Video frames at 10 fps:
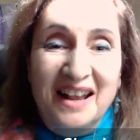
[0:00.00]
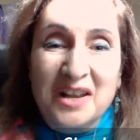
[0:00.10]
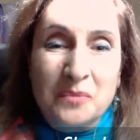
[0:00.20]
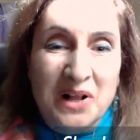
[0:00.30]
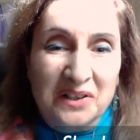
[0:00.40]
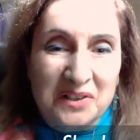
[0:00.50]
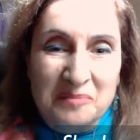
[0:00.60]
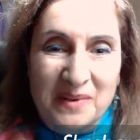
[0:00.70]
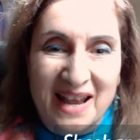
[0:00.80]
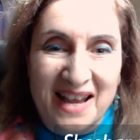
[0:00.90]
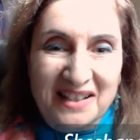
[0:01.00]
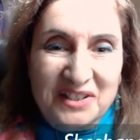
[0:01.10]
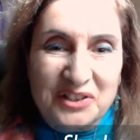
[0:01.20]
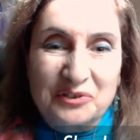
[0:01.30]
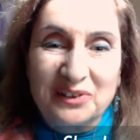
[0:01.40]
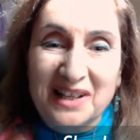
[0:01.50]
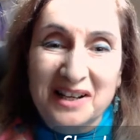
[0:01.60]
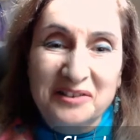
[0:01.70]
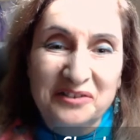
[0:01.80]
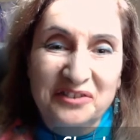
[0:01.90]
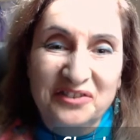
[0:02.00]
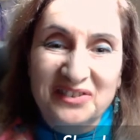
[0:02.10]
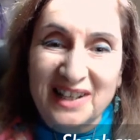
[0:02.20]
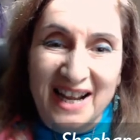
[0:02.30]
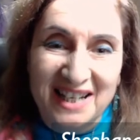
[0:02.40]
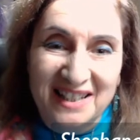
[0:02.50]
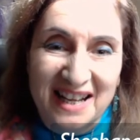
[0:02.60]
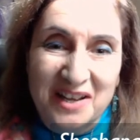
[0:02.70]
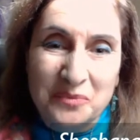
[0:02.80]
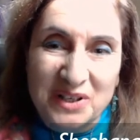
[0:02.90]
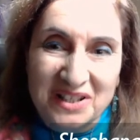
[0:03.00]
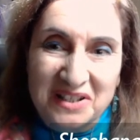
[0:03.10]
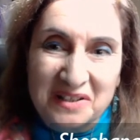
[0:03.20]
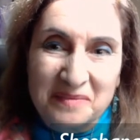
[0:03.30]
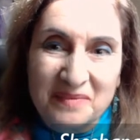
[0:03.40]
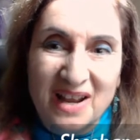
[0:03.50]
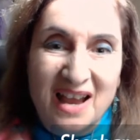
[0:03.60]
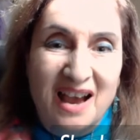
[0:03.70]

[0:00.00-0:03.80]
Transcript: and welcome back to Love, Light, and Wisdom.